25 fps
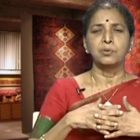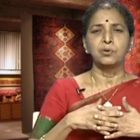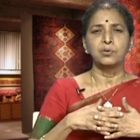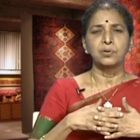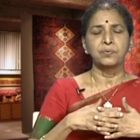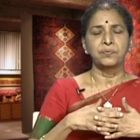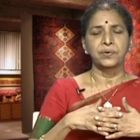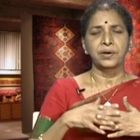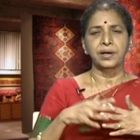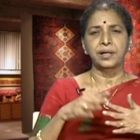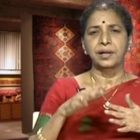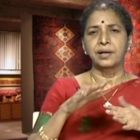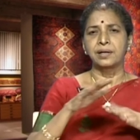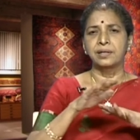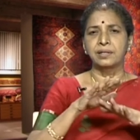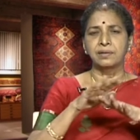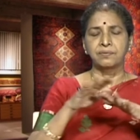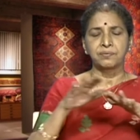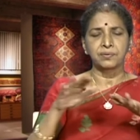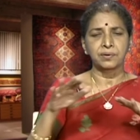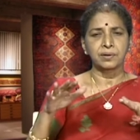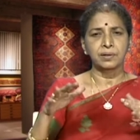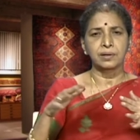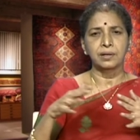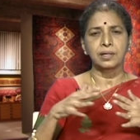the fire and
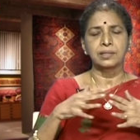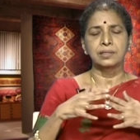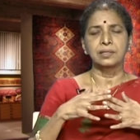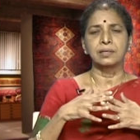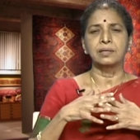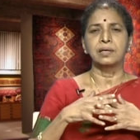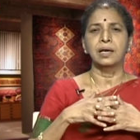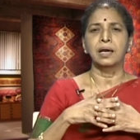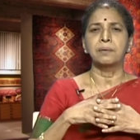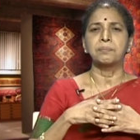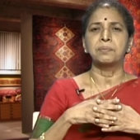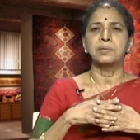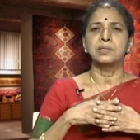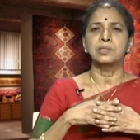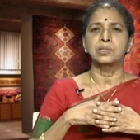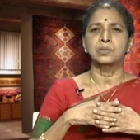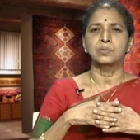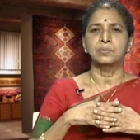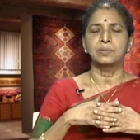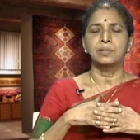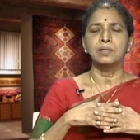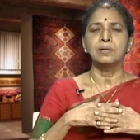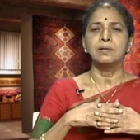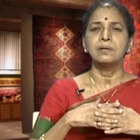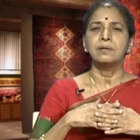the nothing happens to
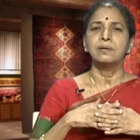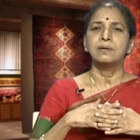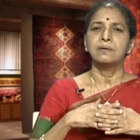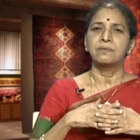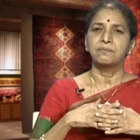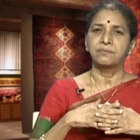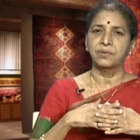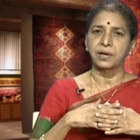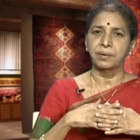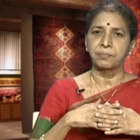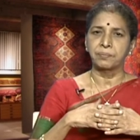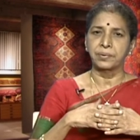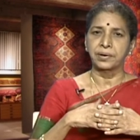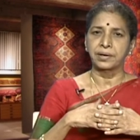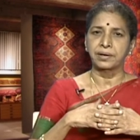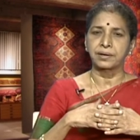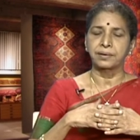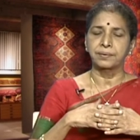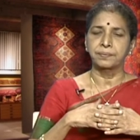the fabric.